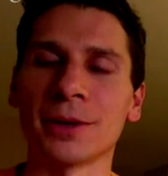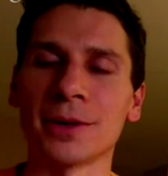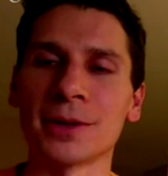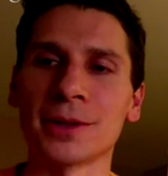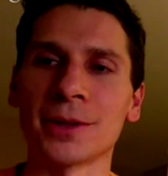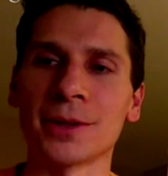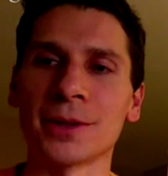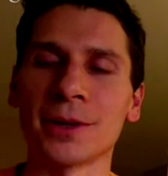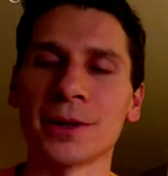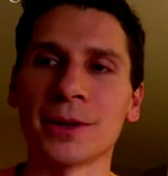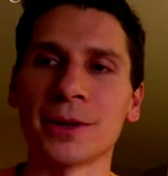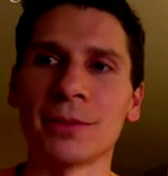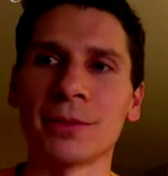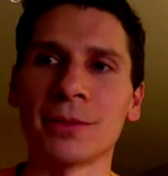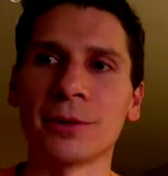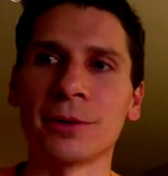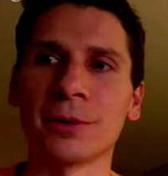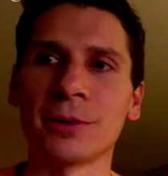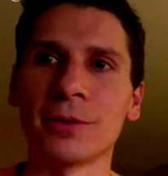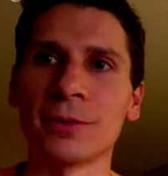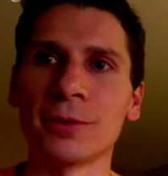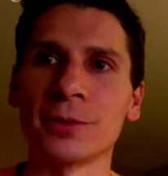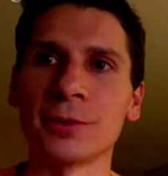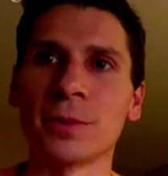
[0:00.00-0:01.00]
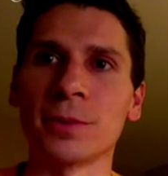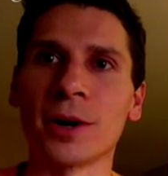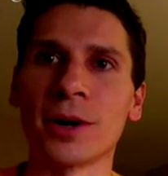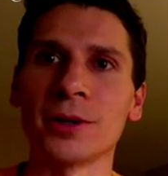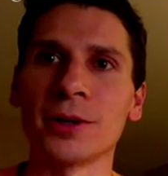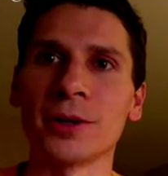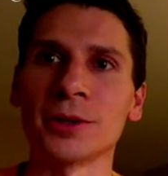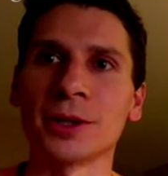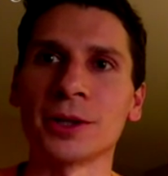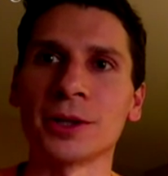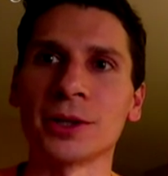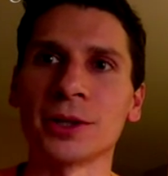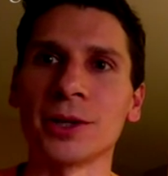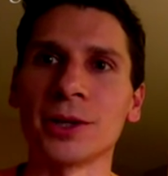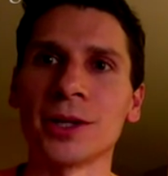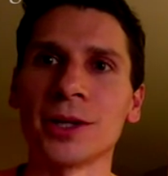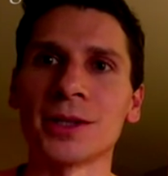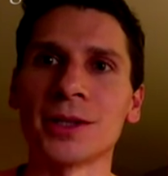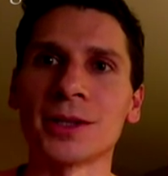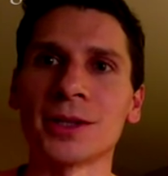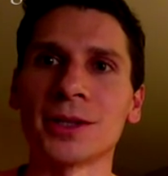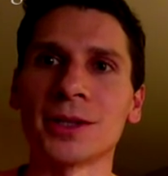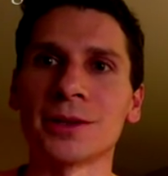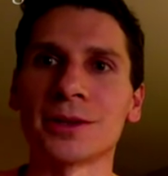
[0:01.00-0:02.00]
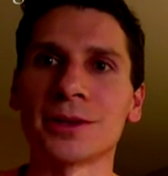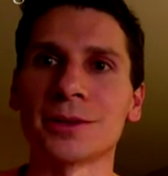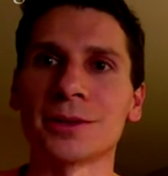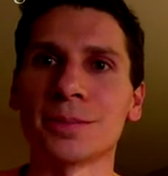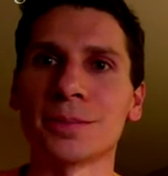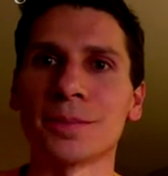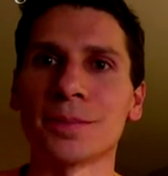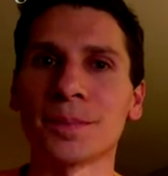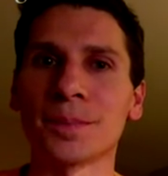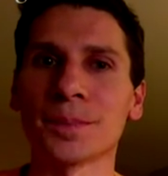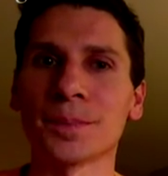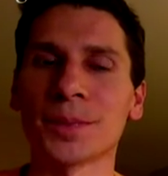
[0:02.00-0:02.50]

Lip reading: as the number of those bars increases,